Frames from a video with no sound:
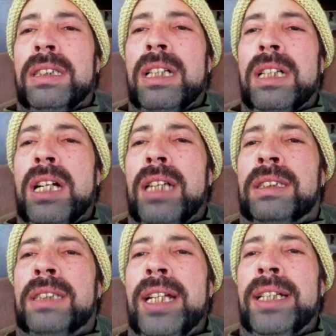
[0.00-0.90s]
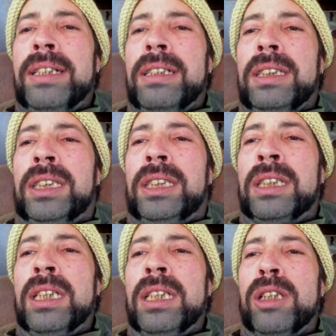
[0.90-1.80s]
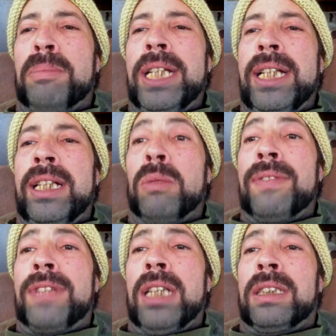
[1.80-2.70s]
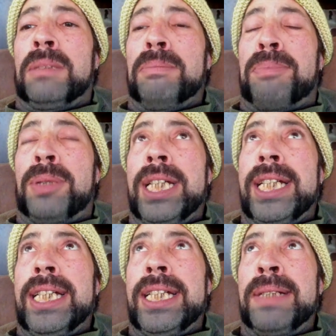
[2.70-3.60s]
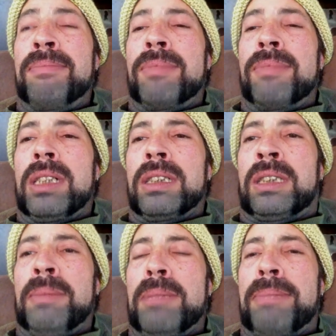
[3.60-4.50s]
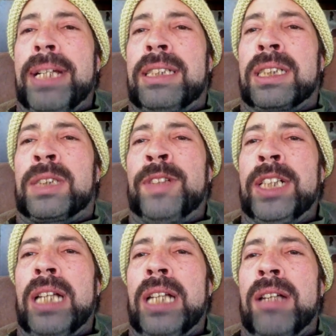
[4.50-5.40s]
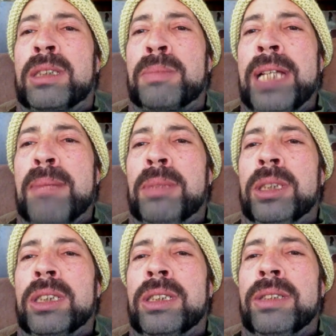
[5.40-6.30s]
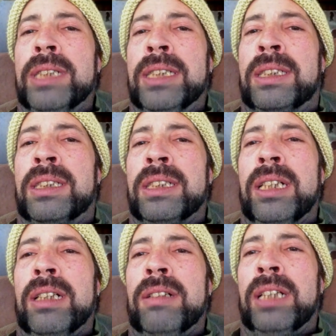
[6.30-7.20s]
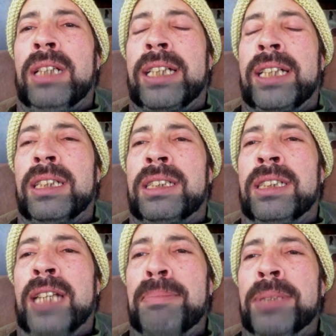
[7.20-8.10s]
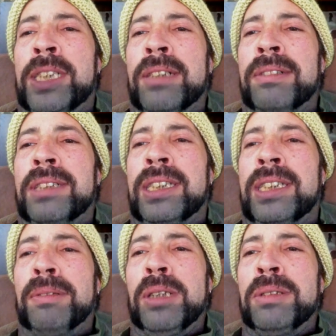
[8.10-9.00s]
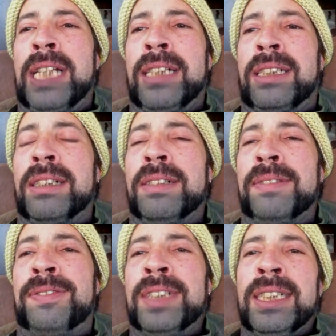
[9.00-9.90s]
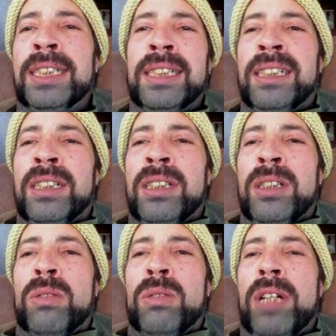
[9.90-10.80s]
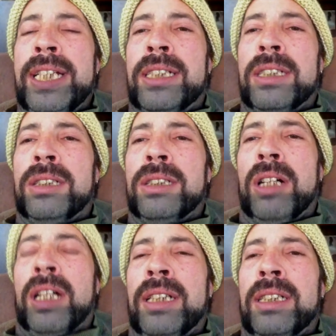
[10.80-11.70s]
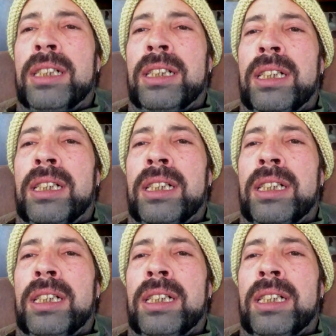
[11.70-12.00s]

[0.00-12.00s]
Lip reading: No, I'd say just in a little bit here, we've got some of the basics figured out to be able to do this, like this is an episode 0 test of what you can do on it.